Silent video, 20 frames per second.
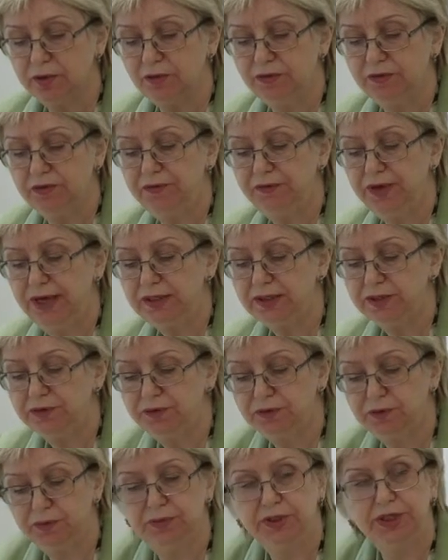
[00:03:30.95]
of
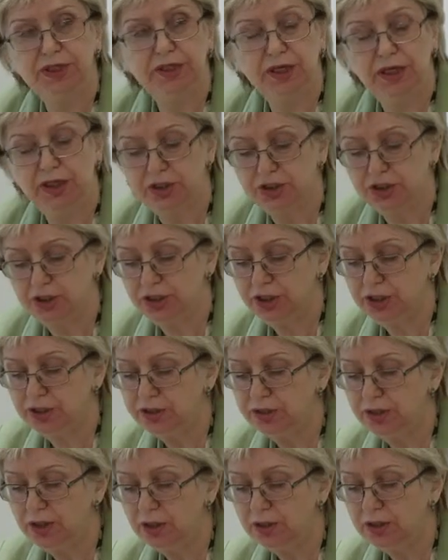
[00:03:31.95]
effective communication
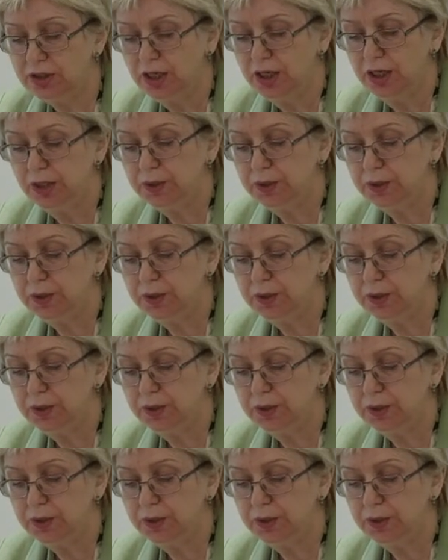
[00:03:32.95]
is not